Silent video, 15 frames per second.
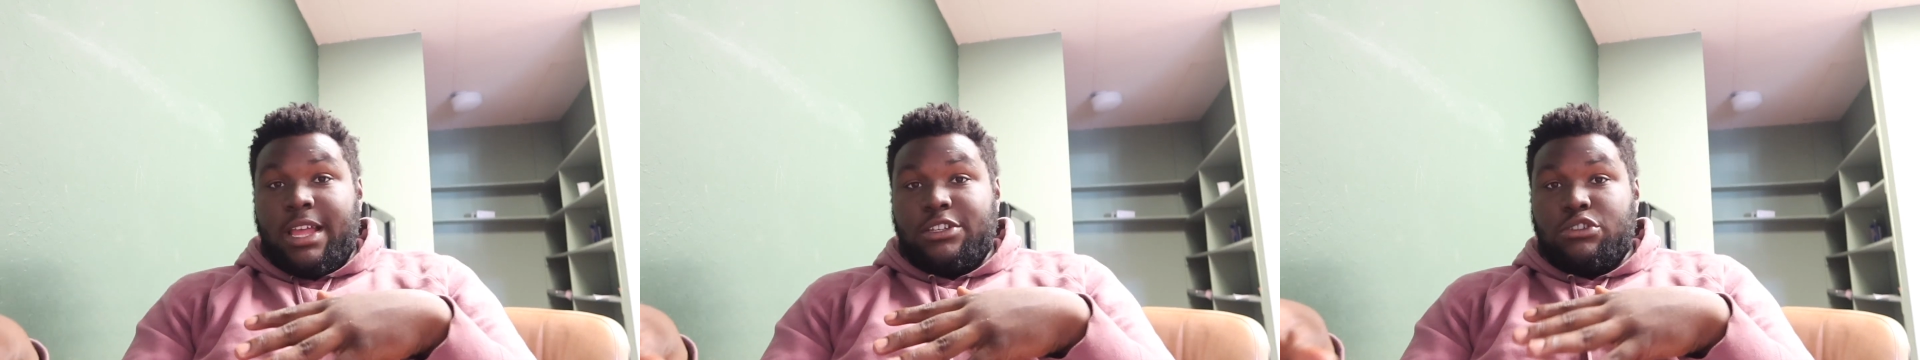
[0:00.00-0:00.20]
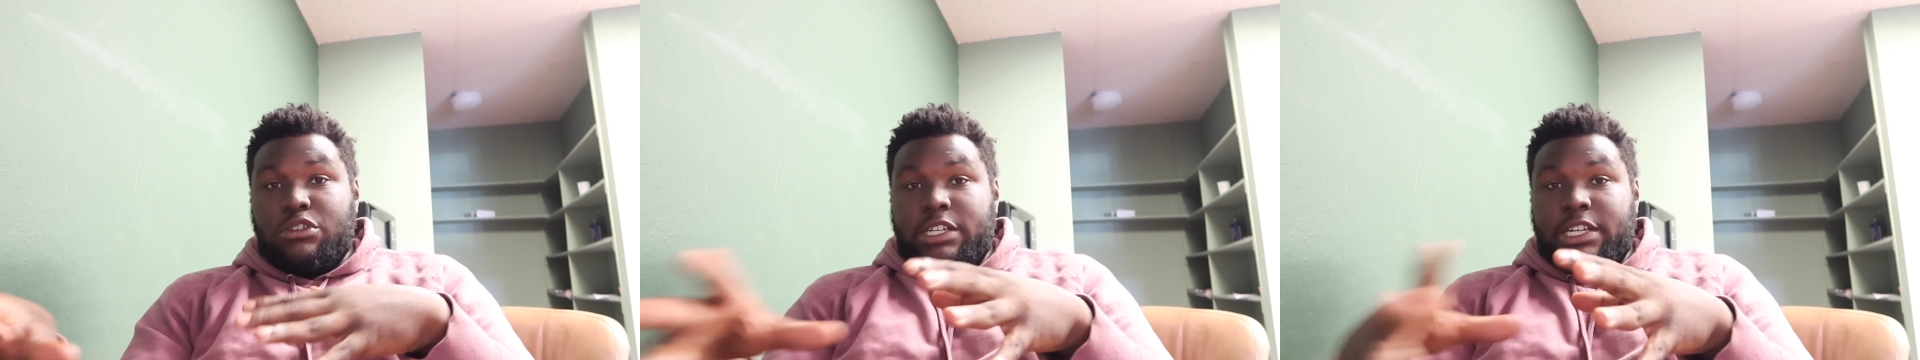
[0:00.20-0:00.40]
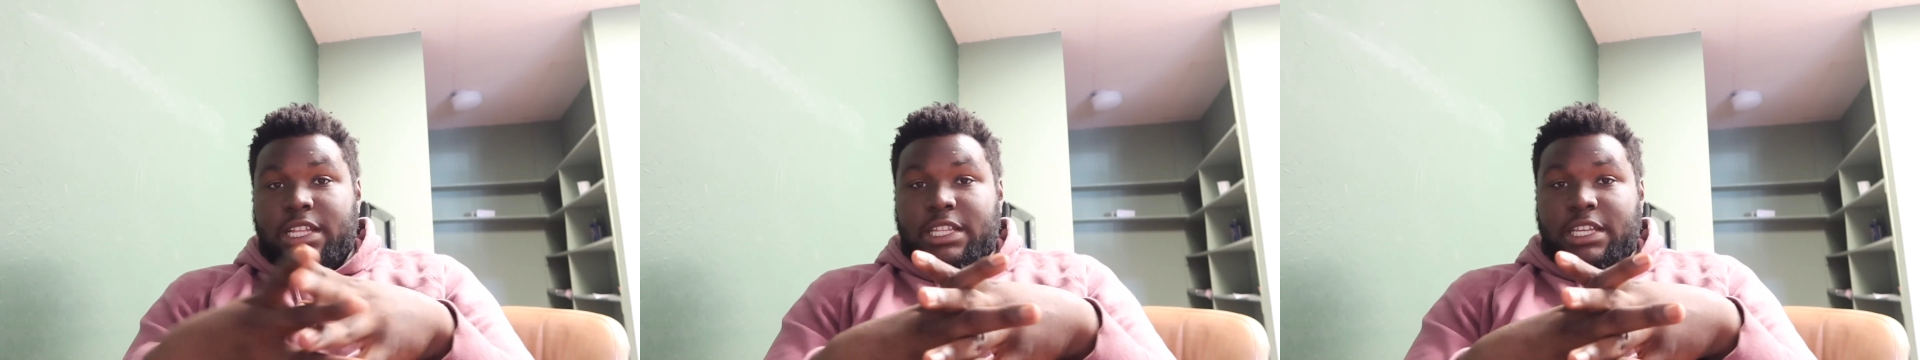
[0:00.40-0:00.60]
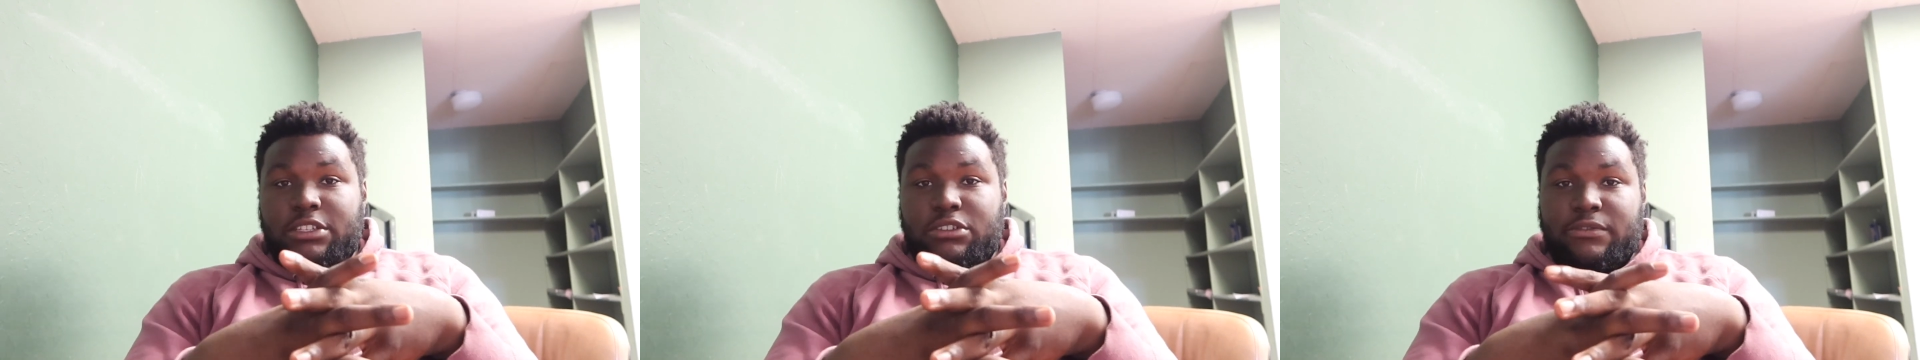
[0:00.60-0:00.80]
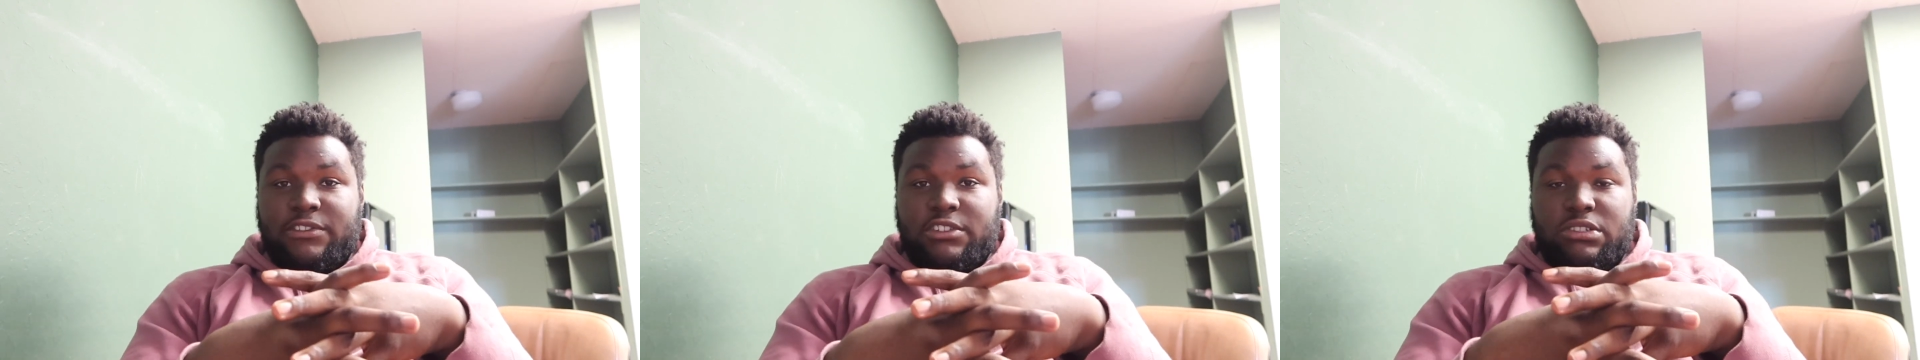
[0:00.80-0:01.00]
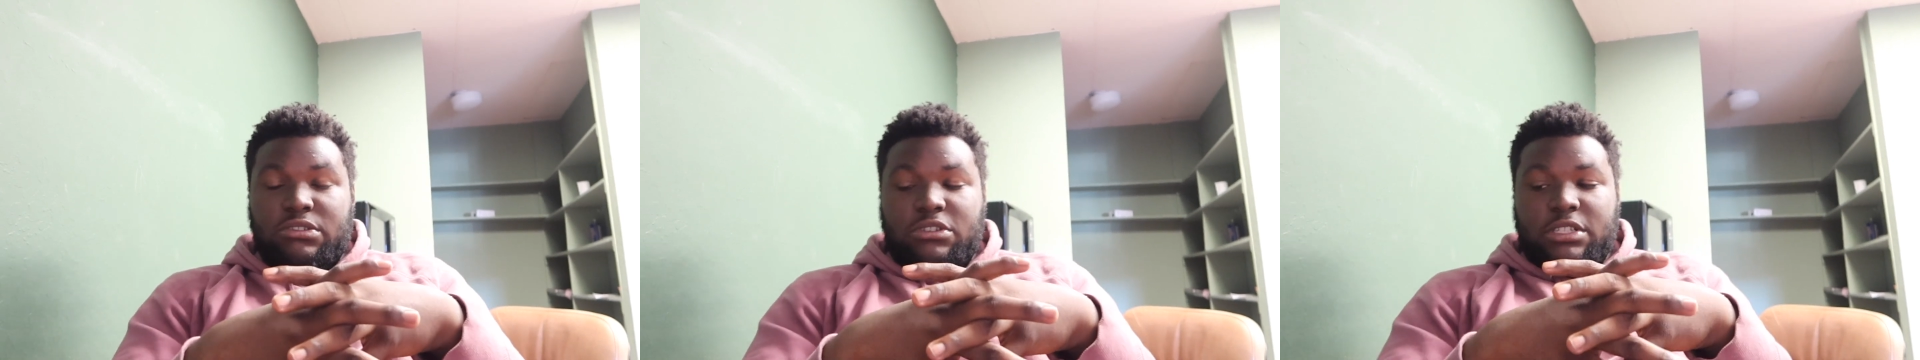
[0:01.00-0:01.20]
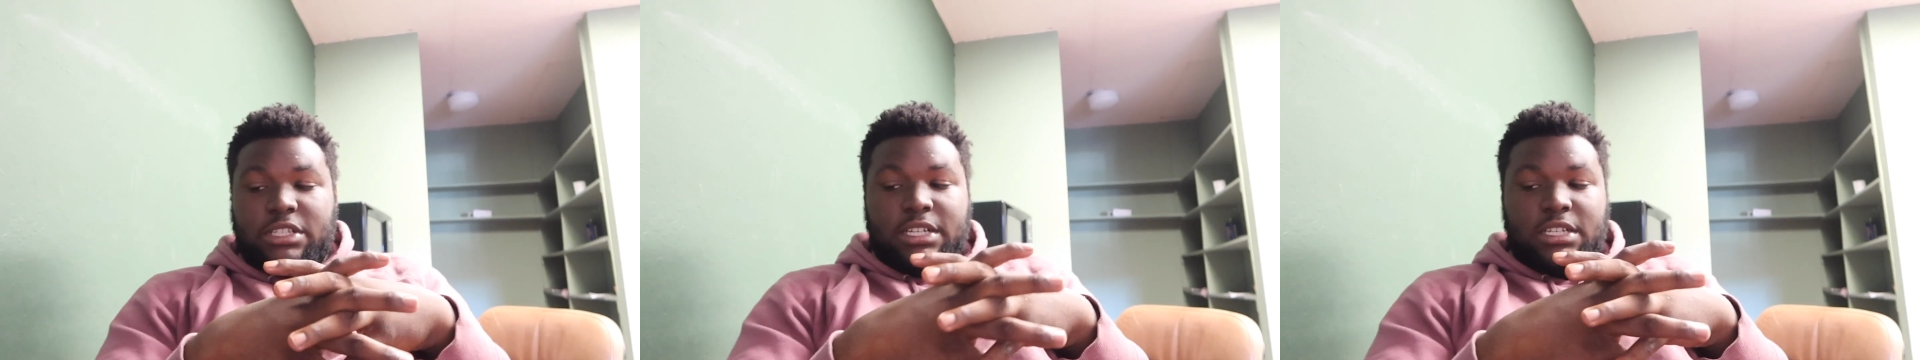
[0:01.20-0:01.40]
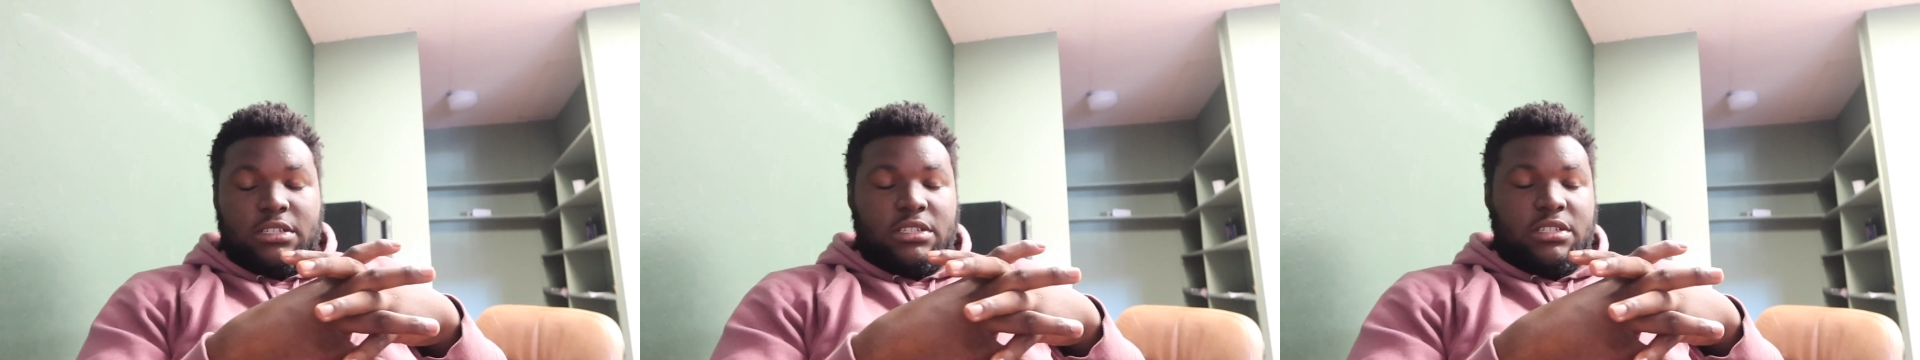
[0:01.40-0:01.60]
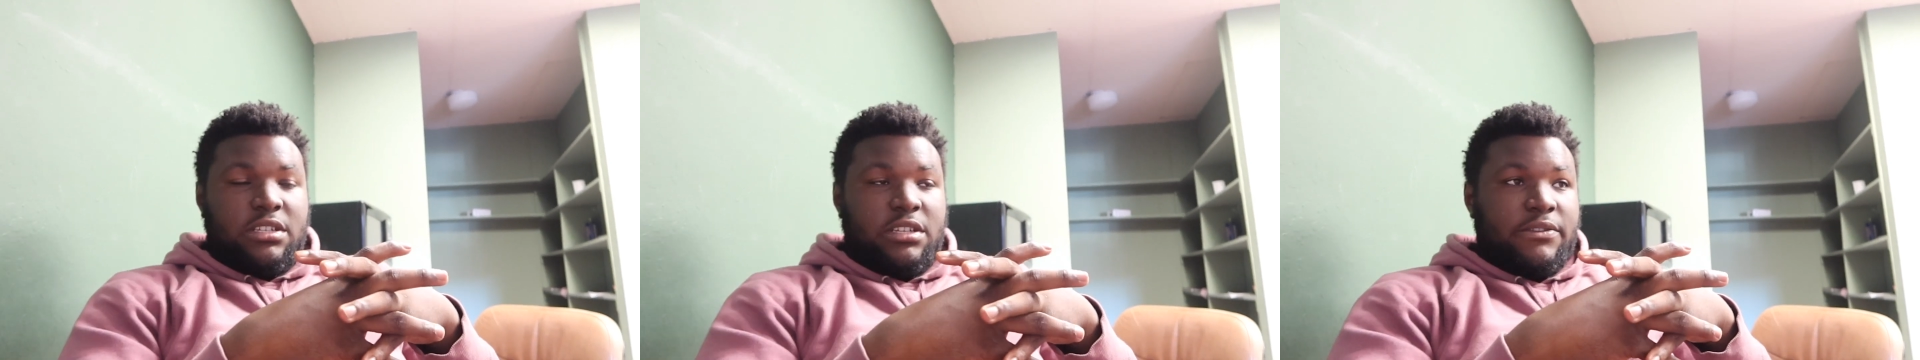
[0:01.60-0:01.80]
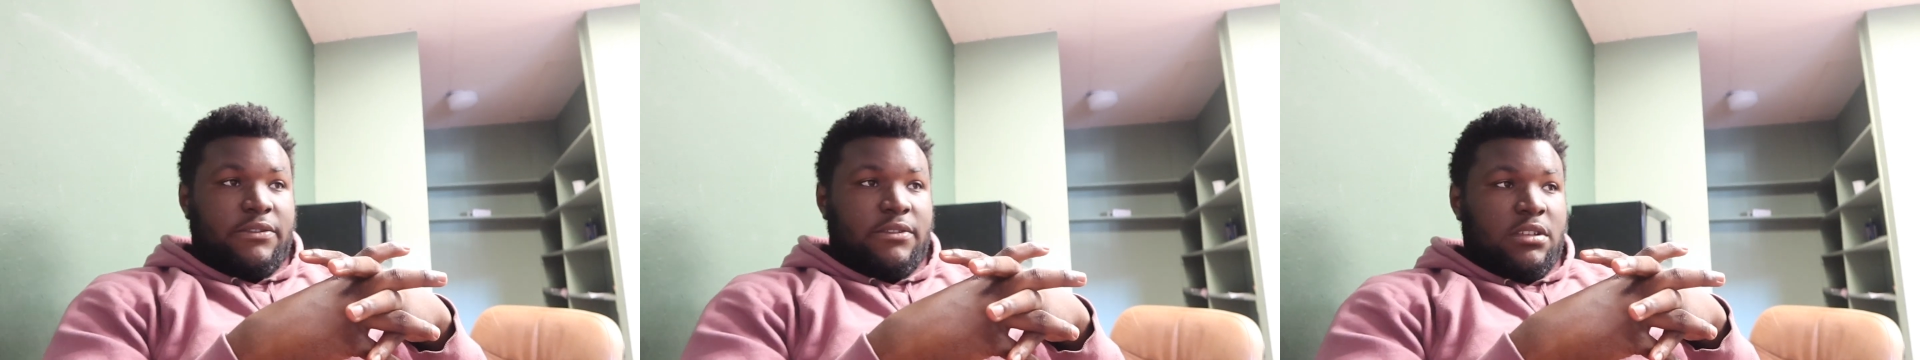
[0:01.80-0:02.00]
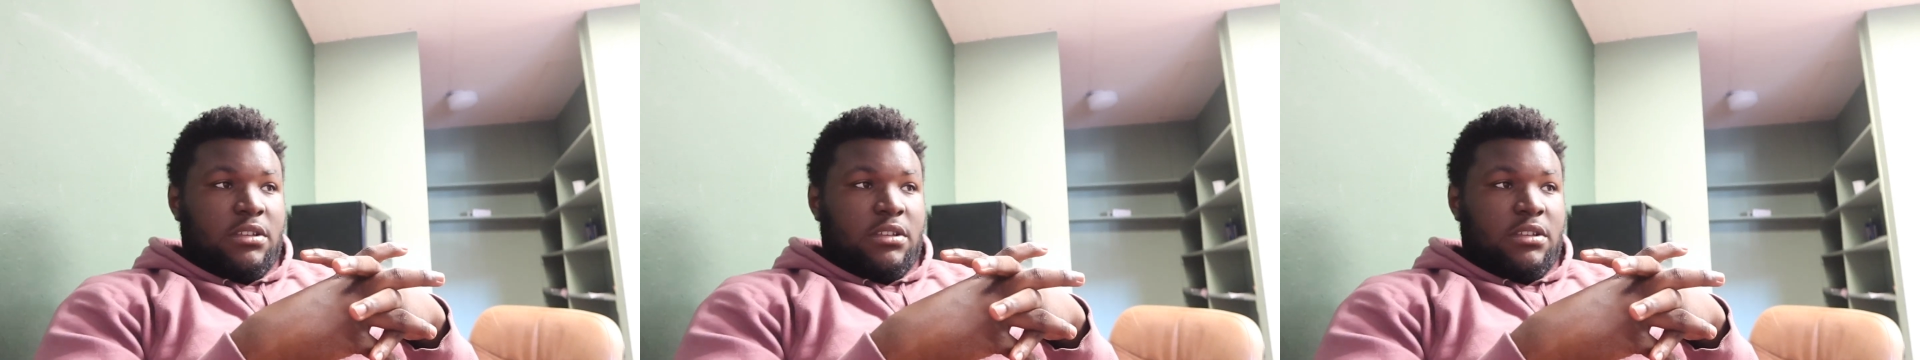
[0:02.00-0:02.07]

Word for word: I joined Allied Universal, all that good stuff.